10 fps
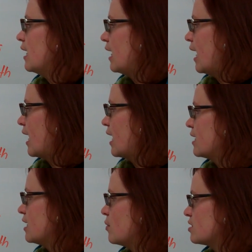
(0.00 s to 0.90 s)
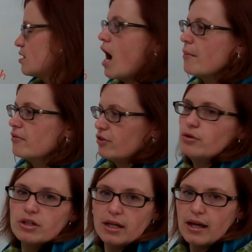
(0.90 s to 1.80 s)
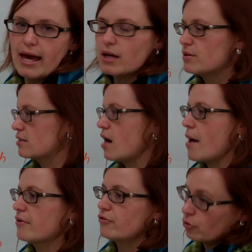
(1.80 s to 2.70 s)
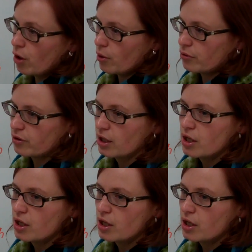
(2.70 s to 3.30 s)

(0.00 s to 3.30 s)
And it was a time of union, and it was a time of growth.